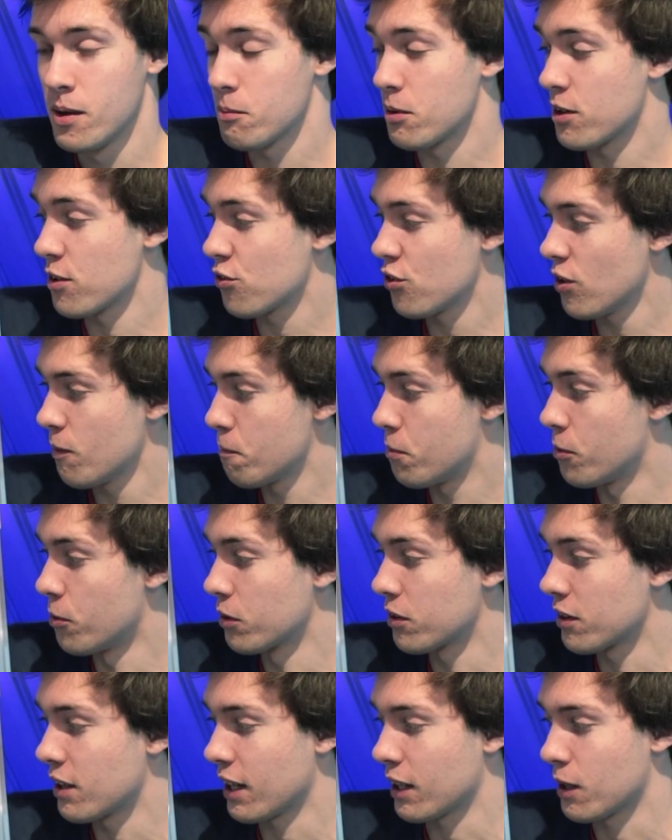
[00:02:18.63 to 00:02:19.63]
But at some
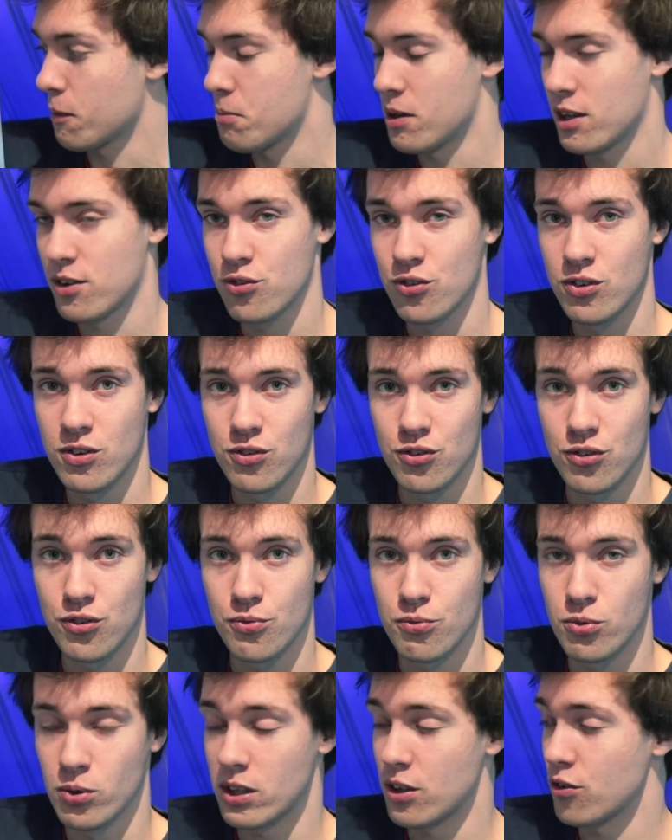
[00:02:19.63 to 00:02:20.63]
point that capacitance
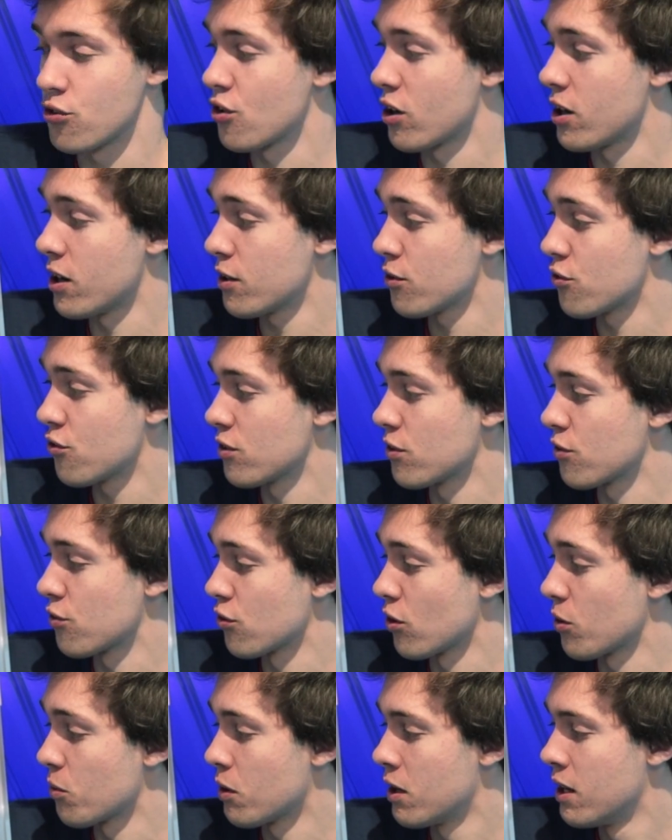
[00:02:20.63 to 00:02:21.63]
is fully charged, and
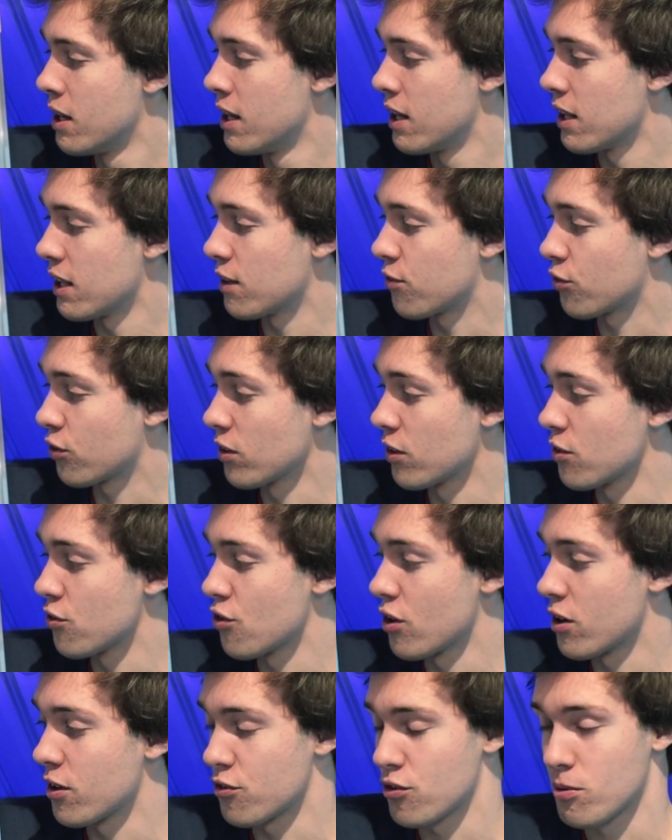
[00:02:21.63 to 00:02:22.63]
so it's going to
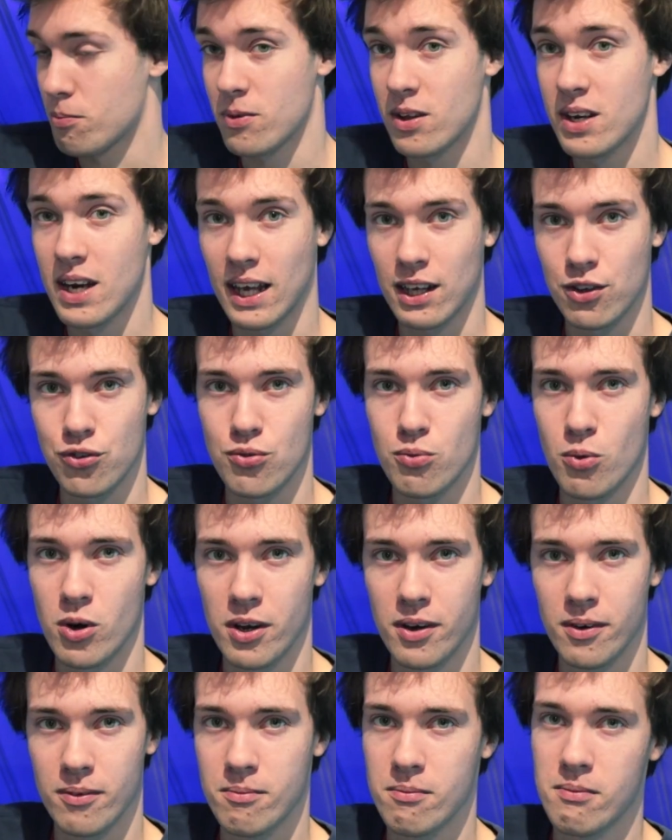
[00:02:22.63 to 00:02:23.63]
charge up the next
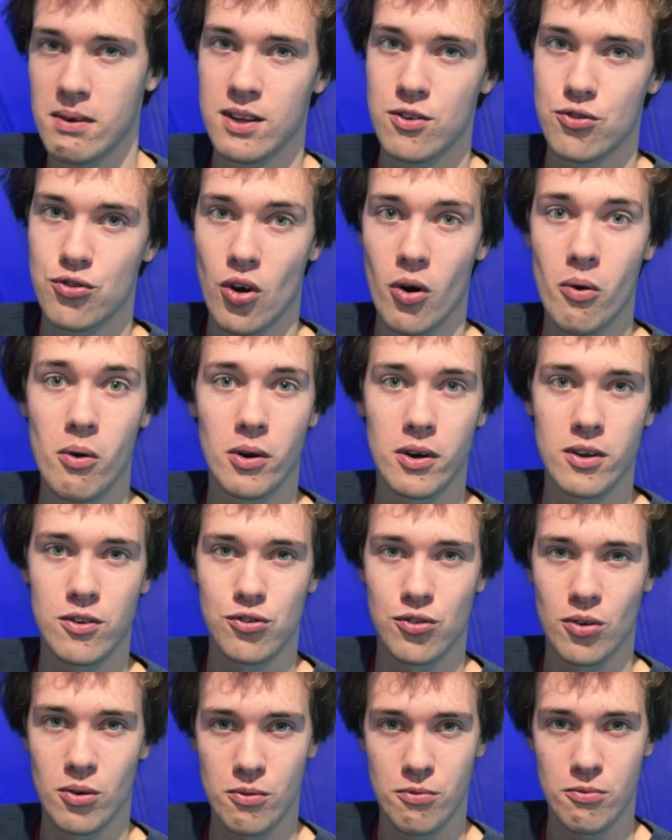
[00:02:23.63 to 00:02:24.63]
one, and so on
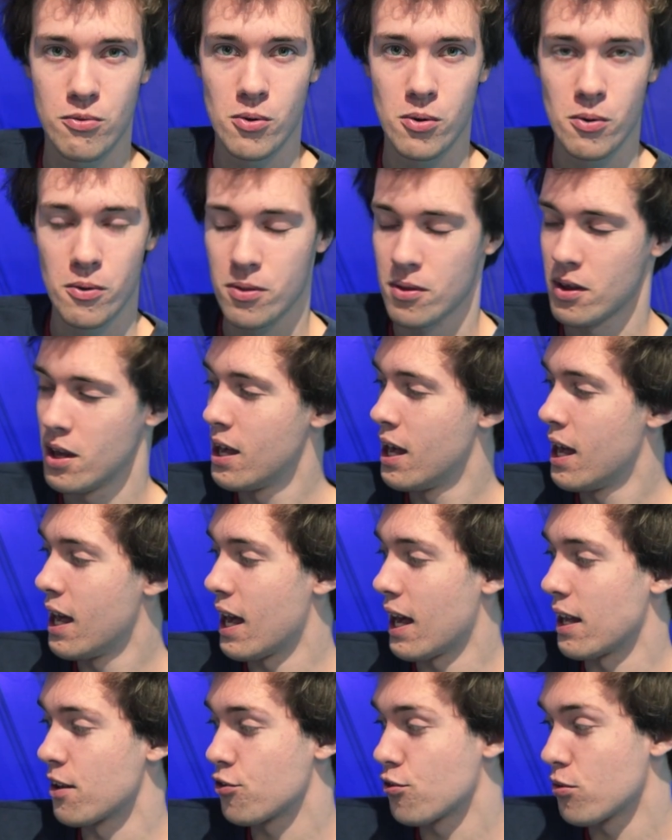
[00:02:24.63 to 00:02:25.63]
and so forth.
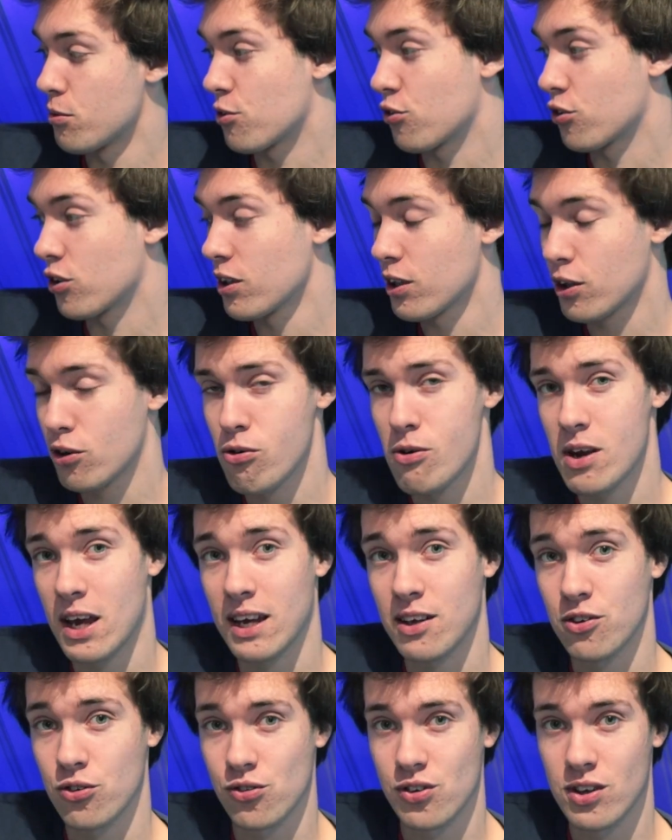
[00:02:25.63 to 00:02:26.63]
And so it's going to
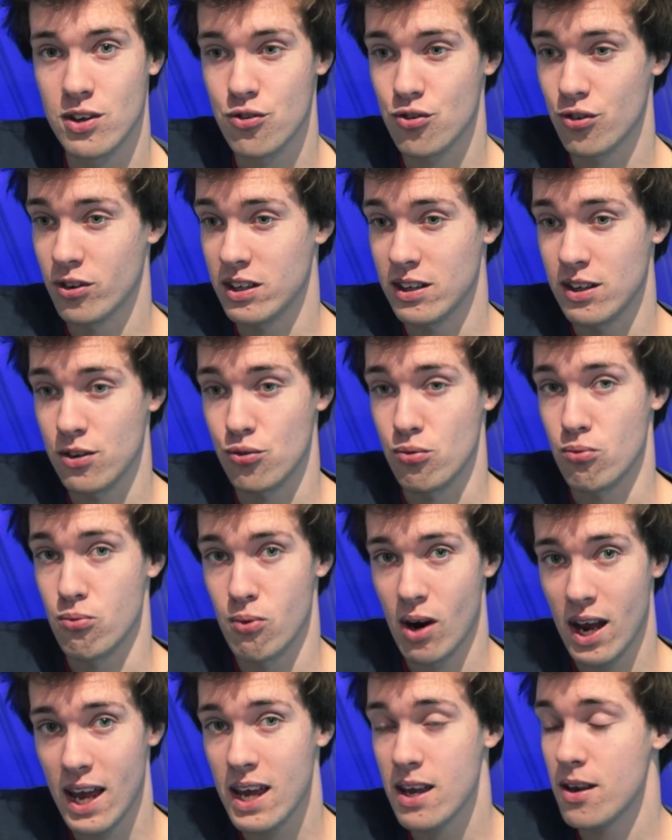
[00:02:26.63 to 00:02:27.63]
create essentially this
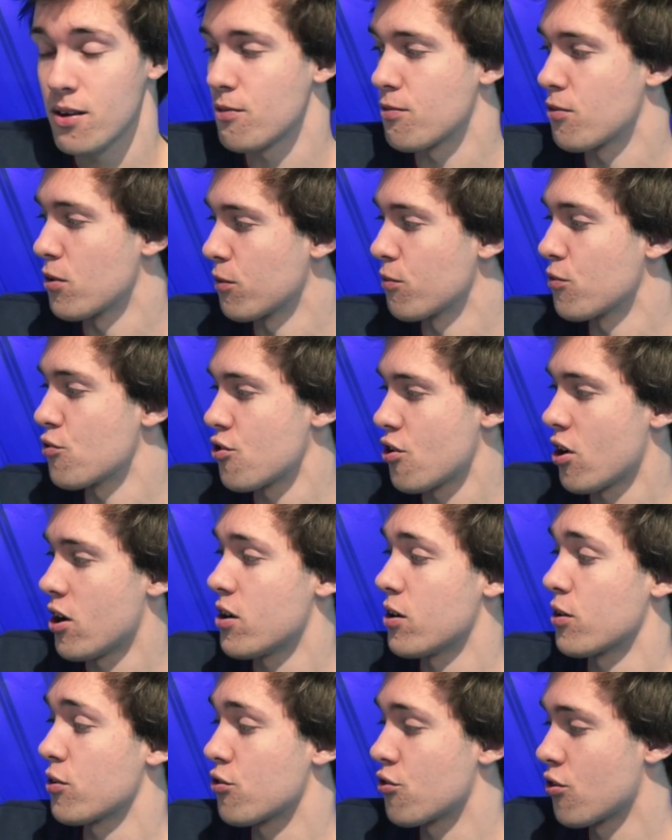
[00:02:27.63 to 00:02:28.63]
wave of
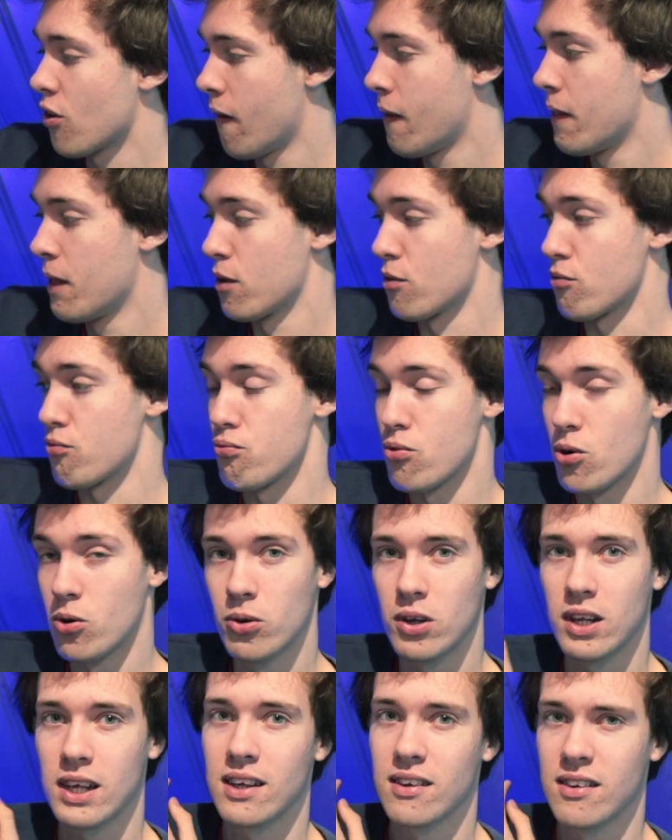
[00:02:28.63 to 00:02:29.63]
charge
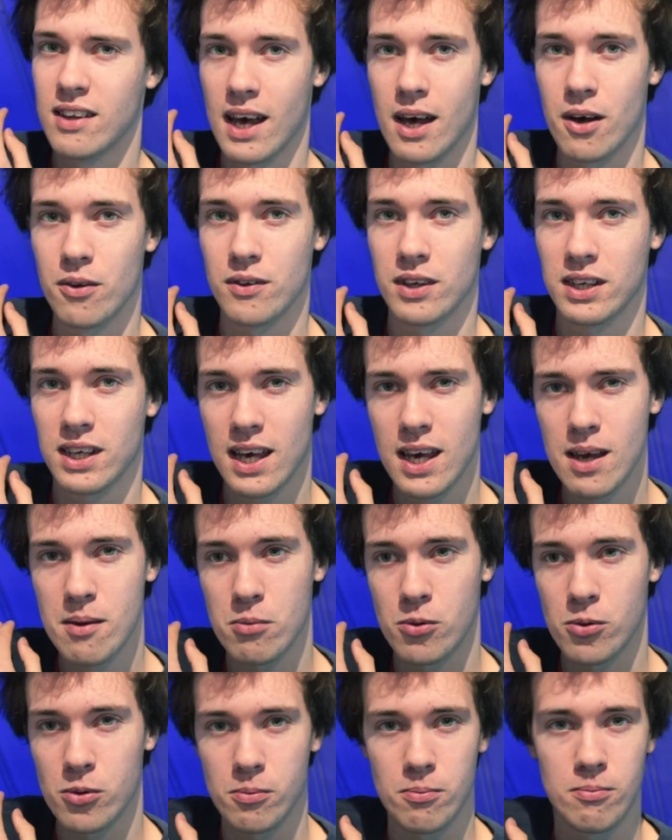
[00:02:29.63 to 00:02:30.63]
rolling down the
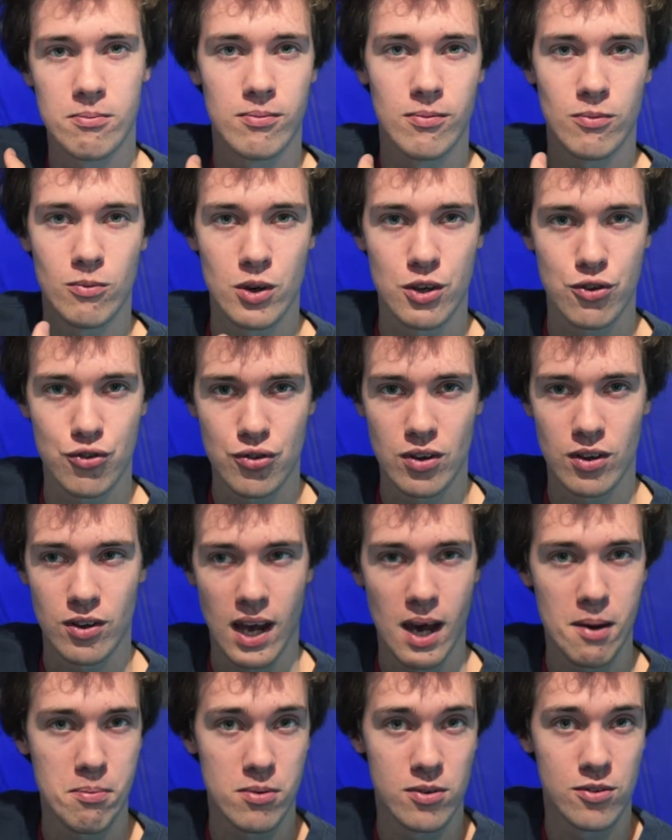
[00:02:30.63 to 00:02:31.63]
cable, which
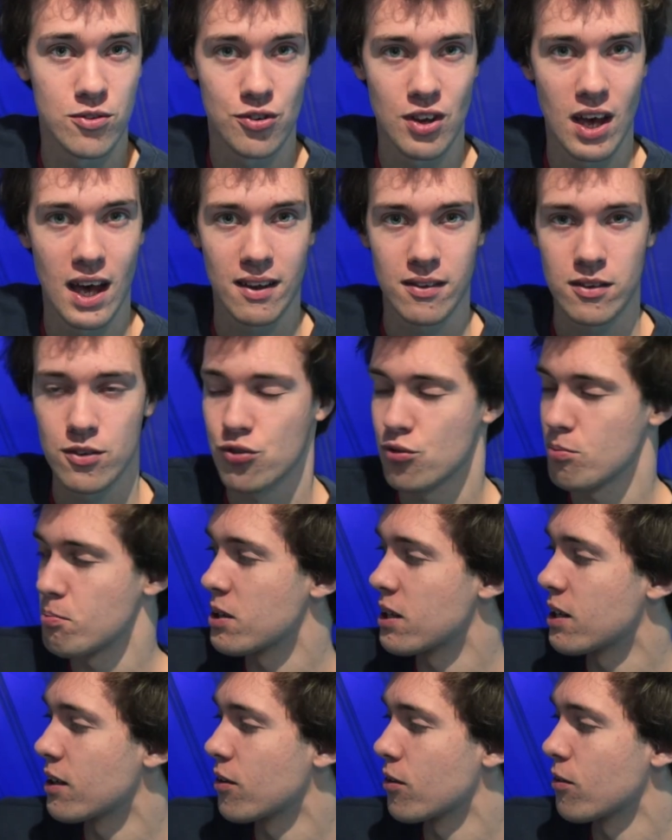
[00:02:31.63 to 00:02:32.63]
happens at the
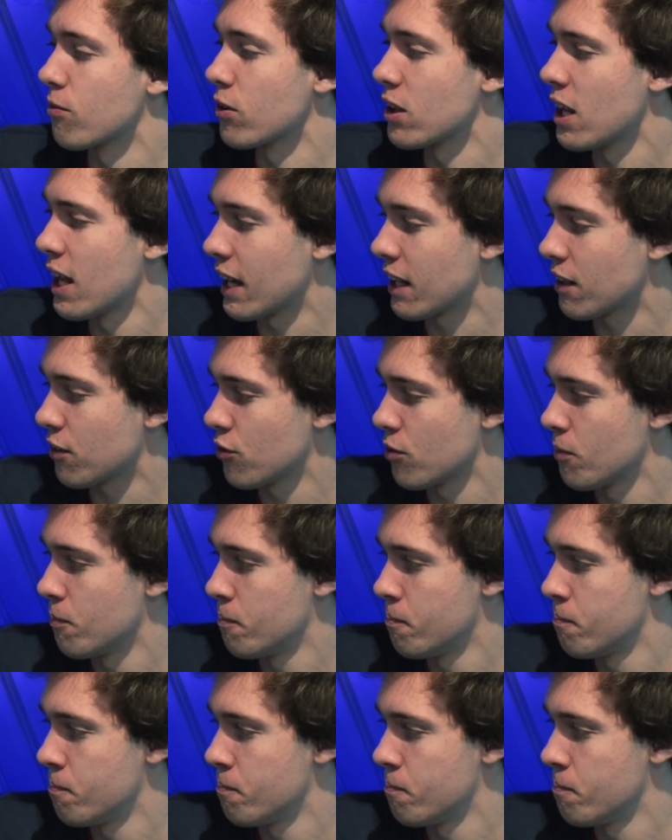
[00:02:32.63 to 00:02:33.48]
speed of light.